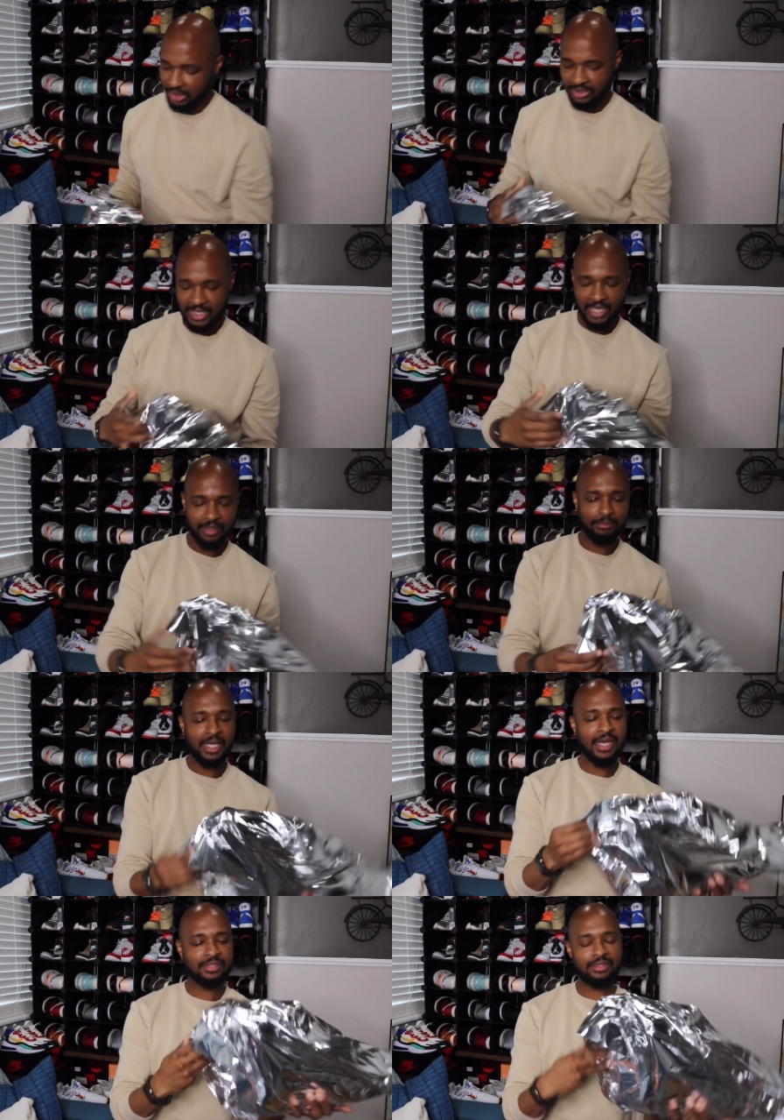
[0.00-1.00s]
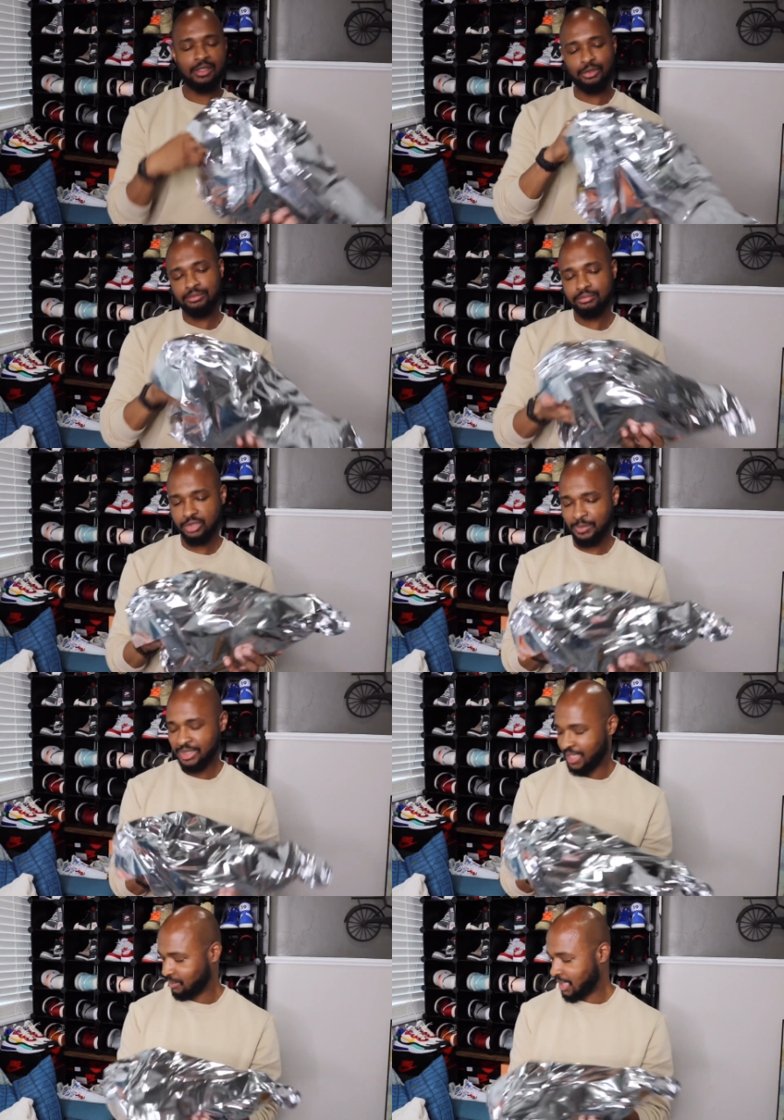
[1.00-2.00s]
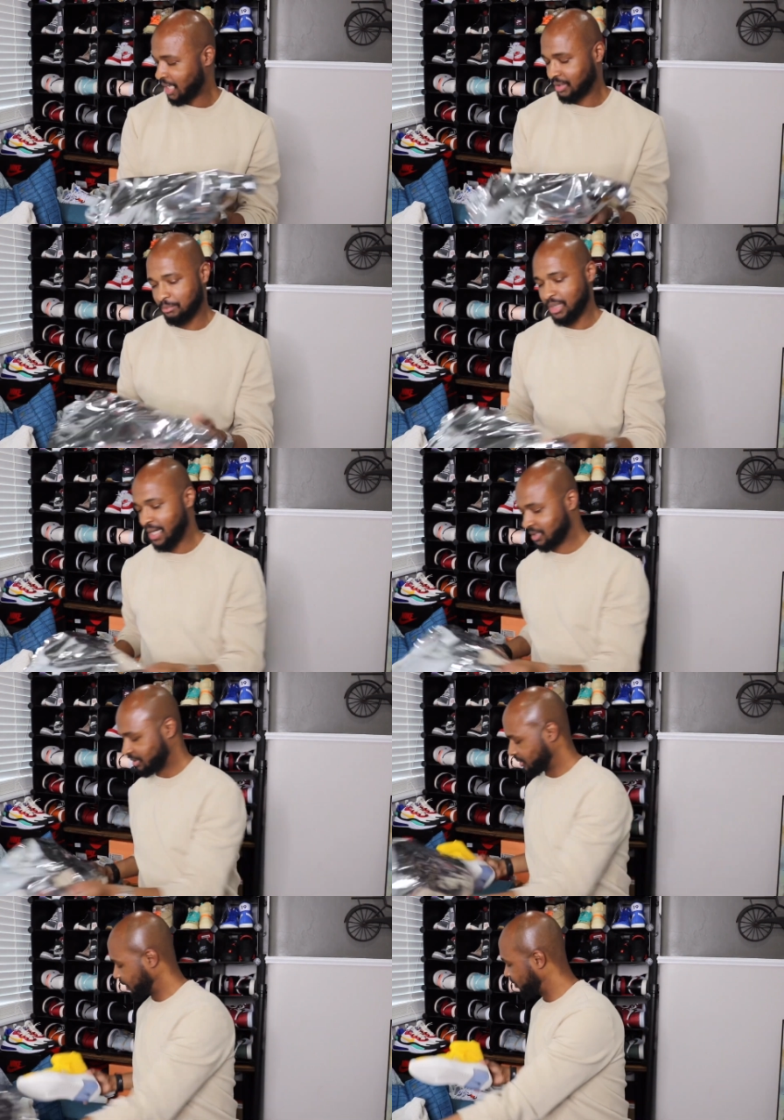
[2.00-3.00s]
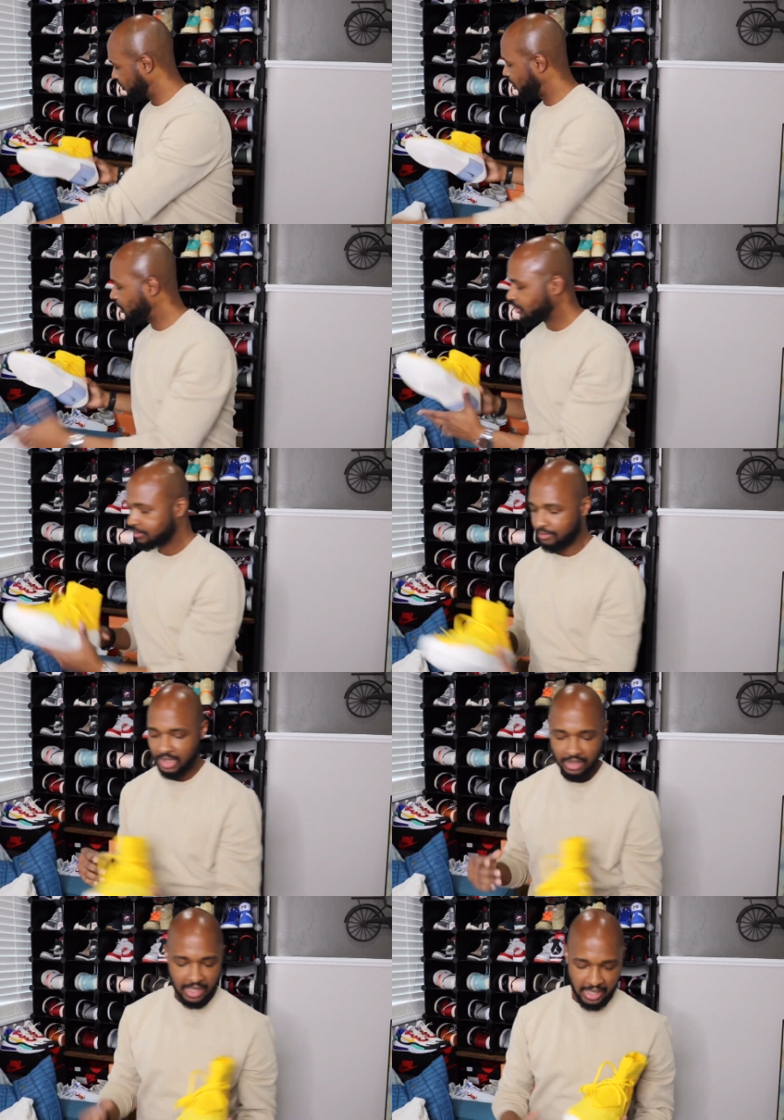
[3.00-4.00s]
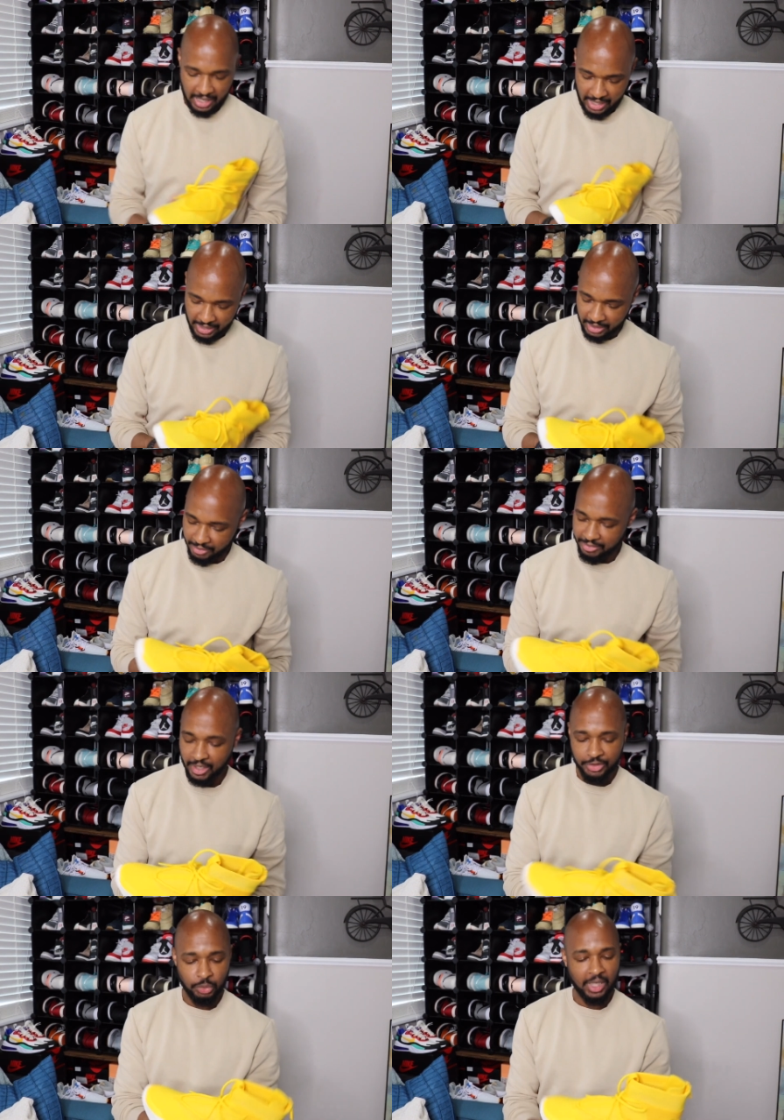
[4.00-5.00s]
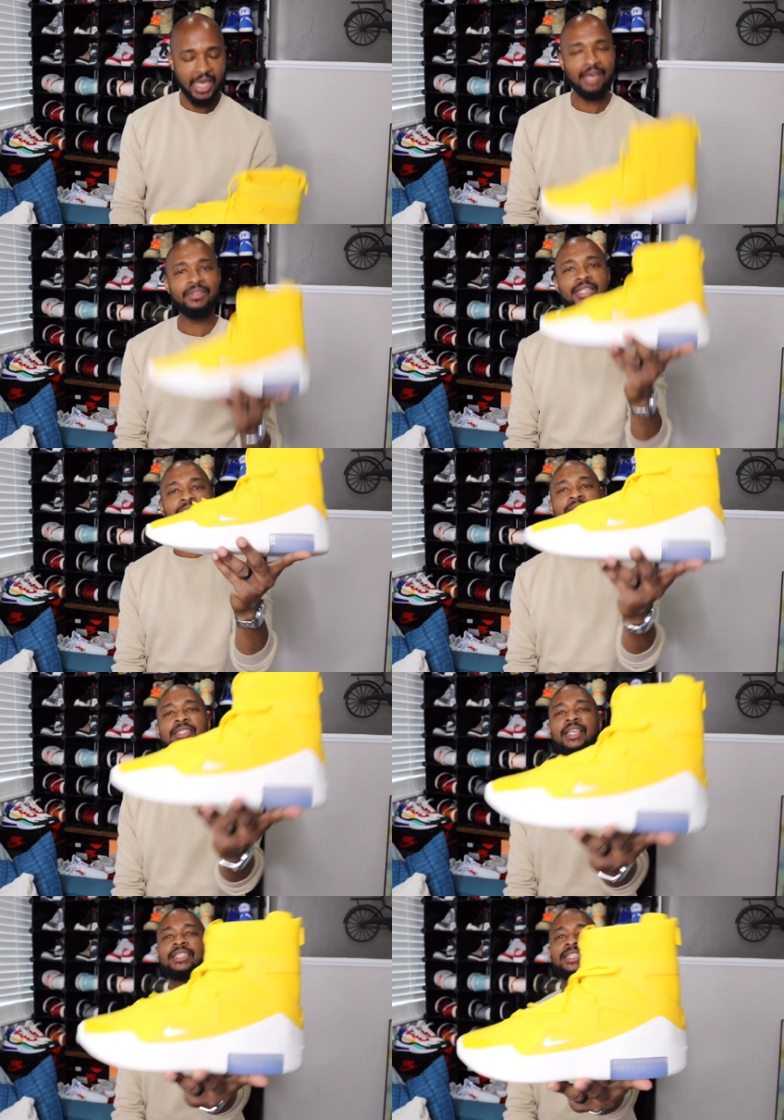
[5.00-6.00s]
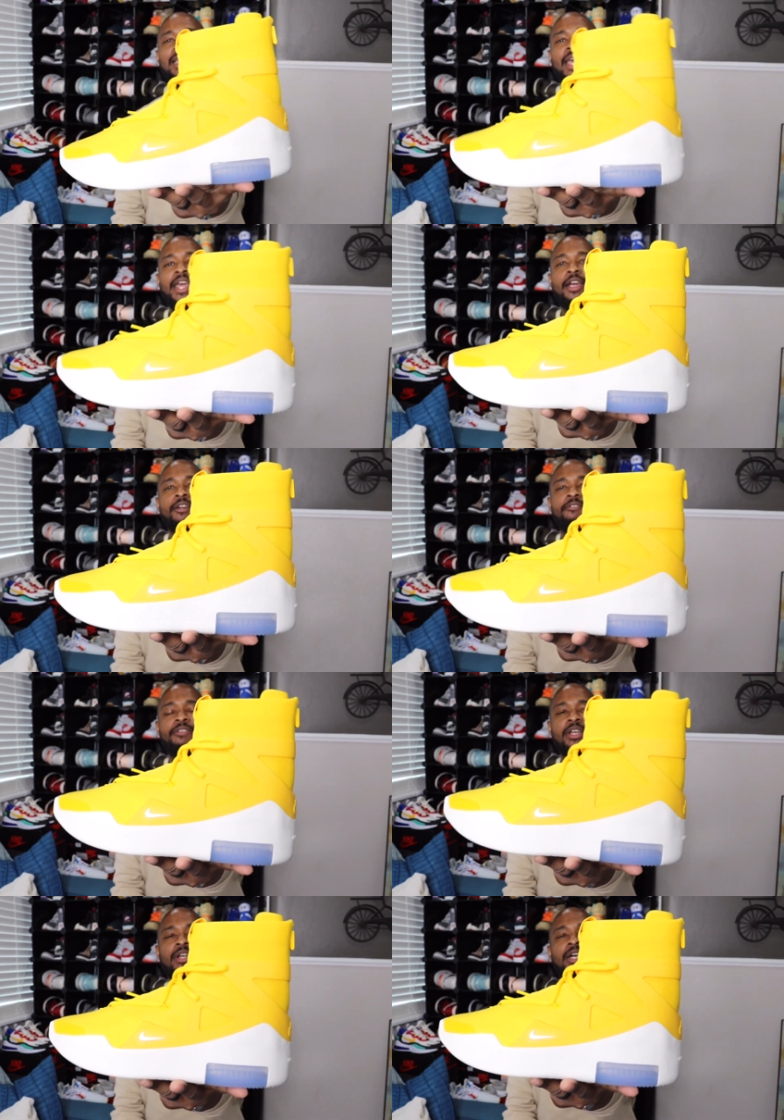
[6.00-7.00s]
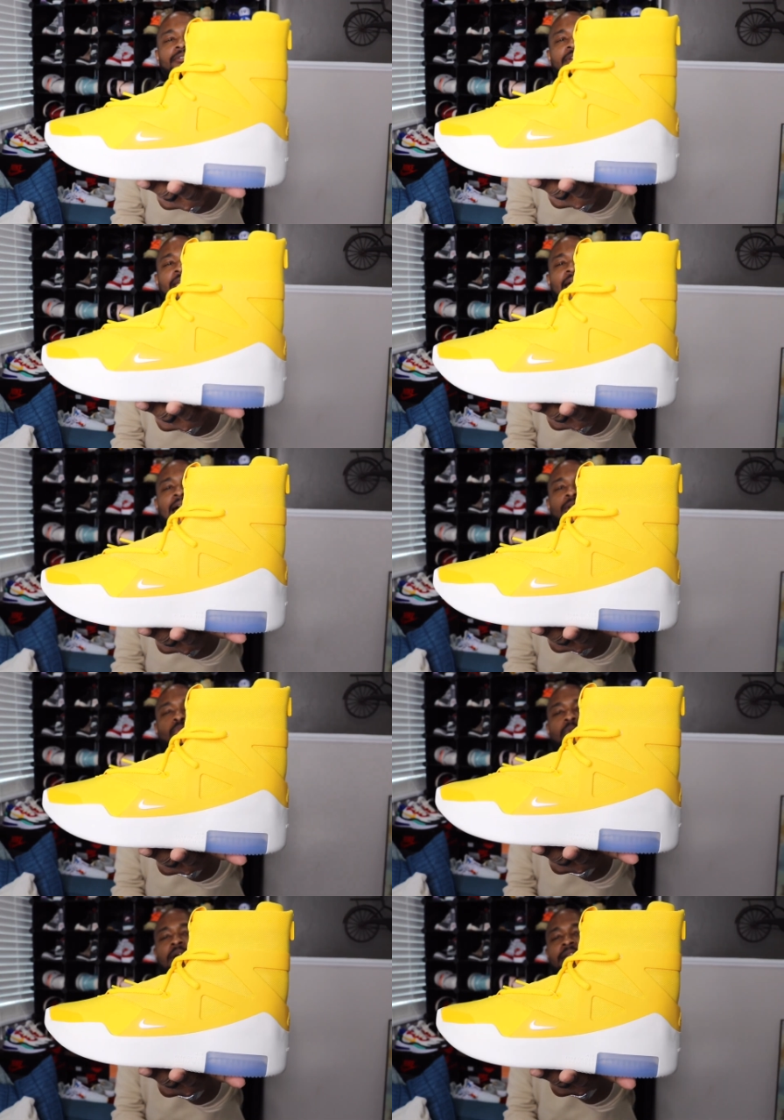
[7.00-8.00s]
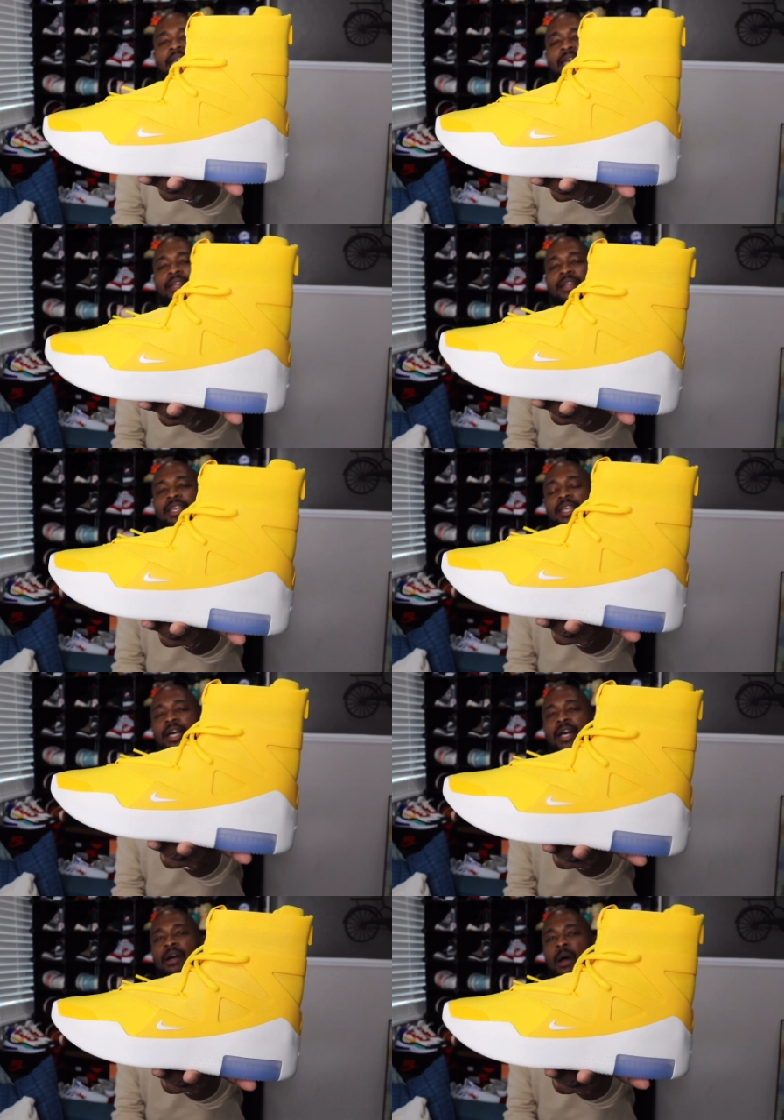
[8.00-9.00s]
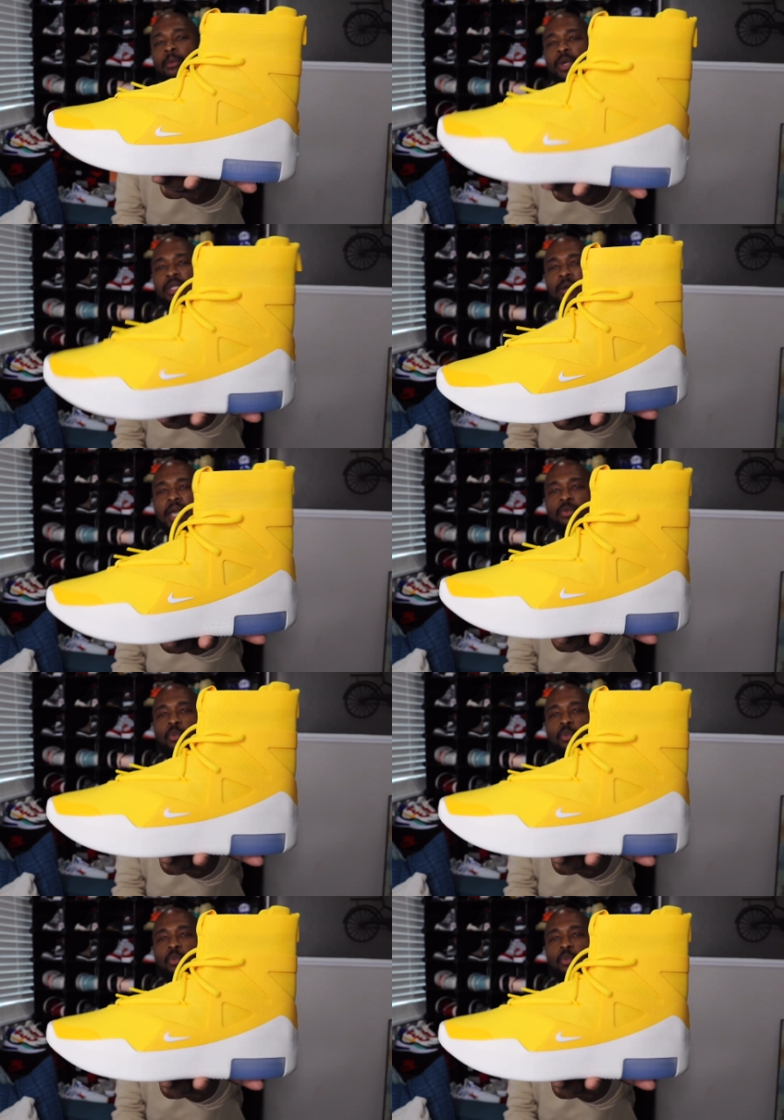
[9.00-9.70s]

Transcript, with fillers: of these out of the box. So pretty much take them out the box. So, and there you have it. This is the Air Fear of God 1 in the Amarillo and